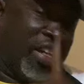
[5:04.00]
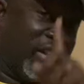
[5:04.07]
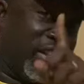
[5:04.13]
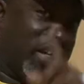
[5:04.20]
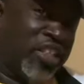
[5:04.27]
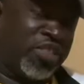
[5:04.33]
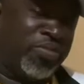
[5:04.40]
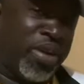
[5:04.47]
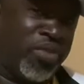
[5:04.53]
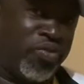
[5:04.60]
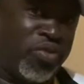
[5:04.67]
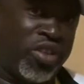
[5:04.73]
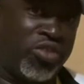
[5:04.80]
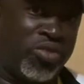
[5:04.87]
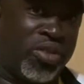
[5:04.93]
That's my
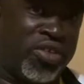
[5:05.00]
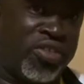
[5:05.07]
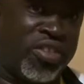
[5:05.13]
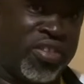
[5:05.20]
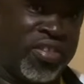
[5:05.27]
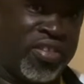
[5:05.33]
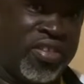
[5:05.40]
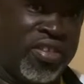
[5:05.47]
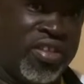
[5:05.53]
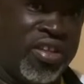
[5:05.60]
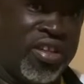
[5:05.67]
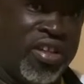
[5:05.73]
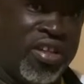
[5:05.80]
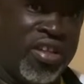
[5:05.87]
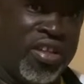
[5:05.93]
first question.
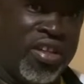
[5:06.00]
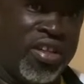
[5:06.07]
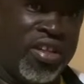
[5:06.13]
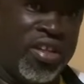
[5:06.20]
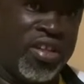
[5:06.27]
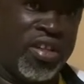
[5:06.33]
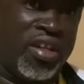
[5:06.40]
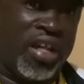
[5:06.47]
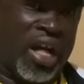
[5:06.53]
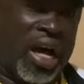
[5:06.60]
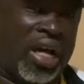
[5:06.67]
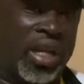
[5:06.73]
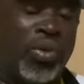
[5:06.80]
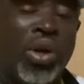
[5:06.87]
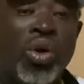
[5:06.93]

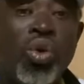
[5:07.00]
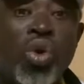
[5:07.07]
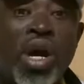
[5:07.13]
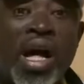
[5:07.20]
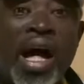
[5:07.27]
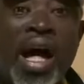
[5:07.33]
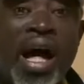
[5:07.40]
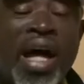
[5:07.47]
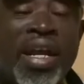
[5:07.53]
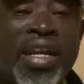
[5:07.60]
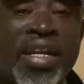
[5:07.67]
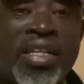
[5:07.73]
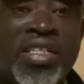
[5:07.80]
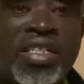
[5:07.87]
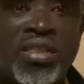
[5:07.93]
And our local
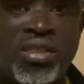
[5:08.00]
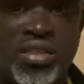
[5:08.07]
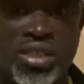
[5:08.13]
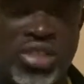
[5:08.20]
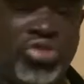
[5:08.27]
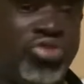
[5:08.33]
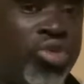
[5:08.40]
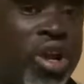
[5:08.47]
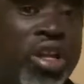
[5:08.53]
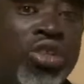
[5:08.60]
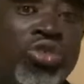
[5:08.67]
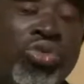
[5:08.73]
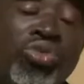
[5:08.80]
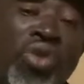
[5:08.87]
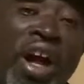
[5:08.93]
athletes is ready
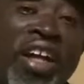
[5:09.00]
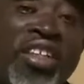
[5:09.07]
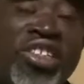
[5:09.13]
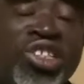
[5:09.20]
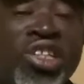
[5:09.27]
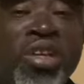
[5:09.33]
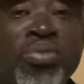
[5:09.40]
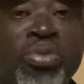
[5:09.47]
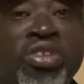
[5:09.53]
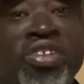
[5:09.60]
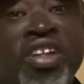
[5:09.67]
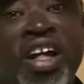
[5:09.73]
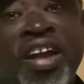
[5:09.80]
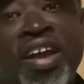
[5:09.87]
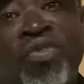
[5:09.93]
to run
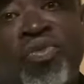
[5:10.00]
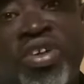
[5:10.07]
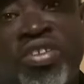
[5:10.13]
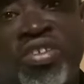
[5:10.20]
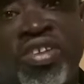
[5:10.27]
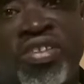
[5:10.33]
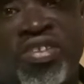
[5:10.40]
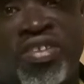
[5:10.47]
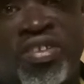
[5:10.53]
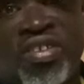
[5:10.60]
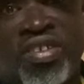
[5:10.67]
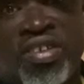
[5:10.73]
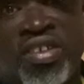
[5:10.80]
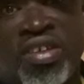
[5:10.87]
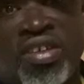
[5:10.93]
GMPC Ghana fastest.
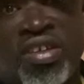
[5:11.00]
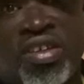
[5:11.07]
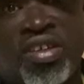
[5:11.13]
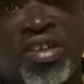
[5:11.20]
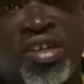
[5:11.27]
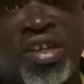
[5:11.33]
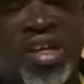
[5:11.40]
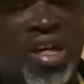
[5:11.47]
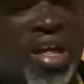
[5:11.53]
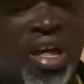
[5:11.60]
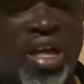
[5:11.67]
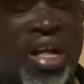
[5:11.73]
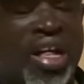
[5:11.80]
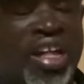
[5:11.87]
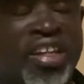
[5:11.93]

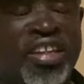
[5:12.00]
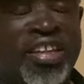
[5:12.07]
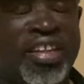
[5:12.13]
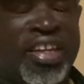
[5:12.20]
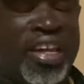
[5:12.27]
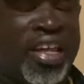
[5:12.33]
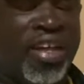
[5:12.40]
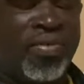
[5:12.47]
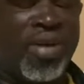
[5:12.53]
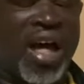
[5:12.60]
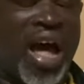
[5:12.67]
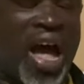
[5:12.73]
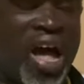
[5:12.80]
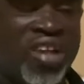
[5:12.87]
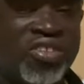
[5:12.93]
I can't ever
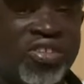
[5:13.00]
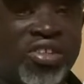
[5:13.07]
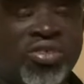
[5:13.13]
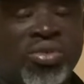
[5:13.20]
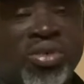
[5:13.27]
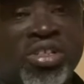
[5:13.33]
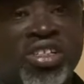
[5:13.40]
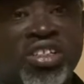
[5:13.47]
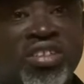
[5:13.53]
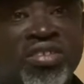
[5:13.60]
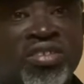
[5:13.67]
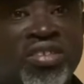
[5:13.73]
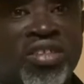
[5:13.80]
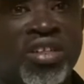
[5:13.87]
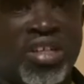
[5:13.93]
ask this question
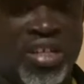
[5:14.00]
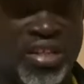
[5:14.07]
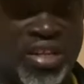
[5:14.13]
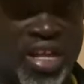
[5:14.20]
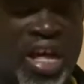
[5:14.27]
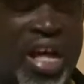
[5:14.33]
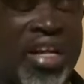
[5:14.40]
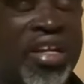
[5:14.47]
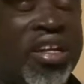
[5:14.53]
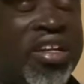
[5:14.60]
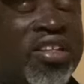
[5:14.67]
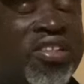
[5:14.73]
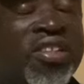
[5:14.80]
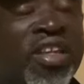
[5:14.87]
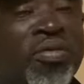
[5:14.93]
the
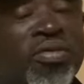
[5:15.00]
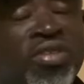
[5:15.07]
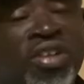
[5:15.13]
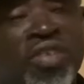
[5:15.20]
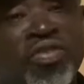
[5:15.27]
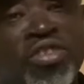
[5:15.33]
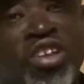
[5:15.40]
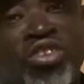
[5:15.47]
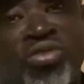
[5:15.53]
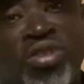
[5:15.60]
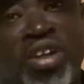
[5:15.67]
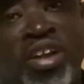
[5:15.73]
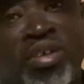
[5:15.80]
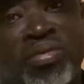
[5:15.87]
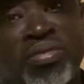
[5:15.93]
athletes themselves need to
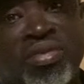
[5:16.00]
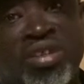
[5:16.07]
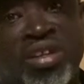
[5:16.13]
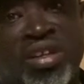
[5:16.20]
come